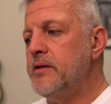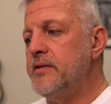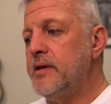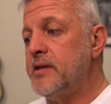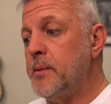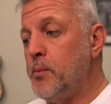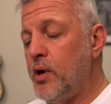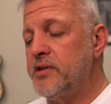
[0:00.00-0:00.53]

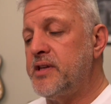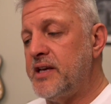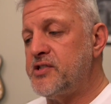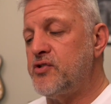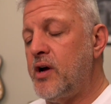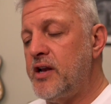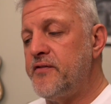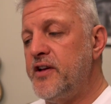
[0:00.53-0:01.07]
that the
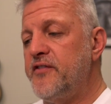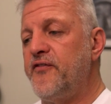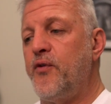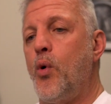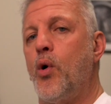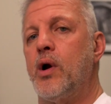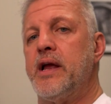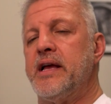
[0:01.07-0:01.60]
Multistrada
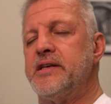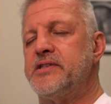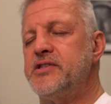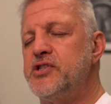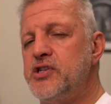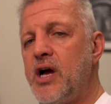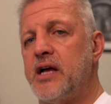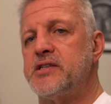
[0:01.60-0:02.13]
V4 is
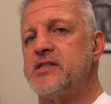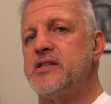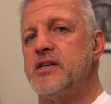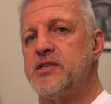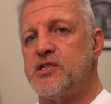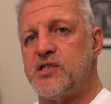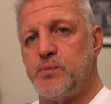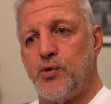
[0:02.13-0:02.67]

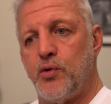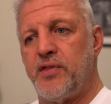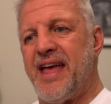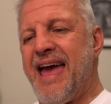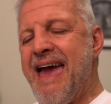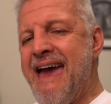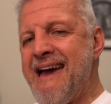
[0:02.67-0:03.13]
just smooth.